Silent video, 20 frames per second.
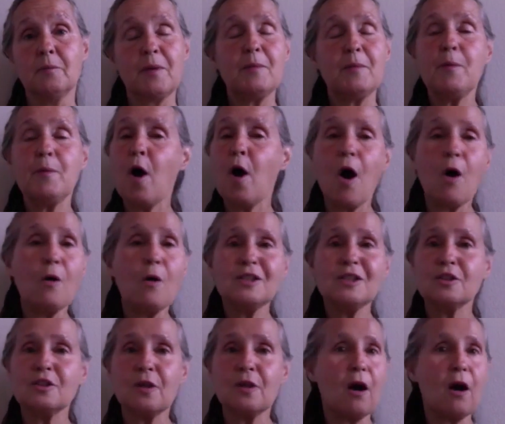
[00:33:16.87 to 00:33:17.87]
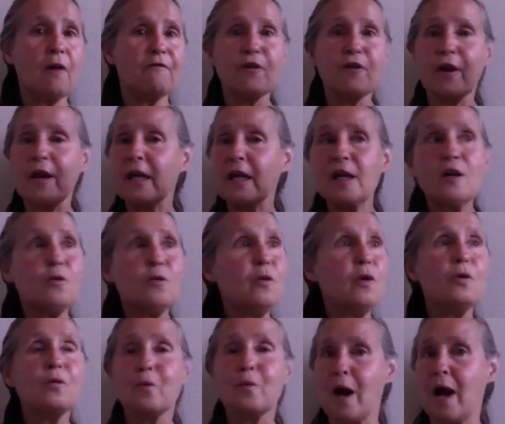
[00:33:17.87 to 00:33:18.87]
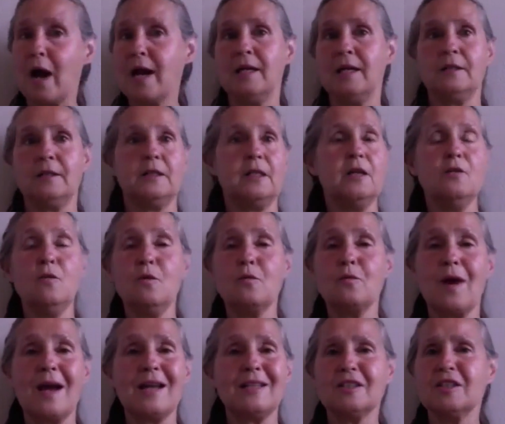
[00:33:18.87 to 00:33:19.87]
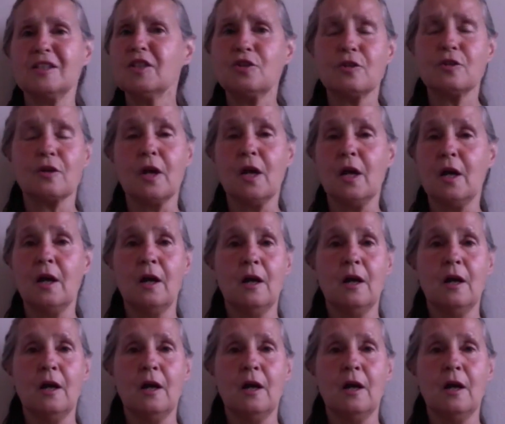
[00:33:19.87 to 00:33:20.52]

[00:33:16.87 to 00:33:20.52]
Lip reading: People always for equal rights, sister,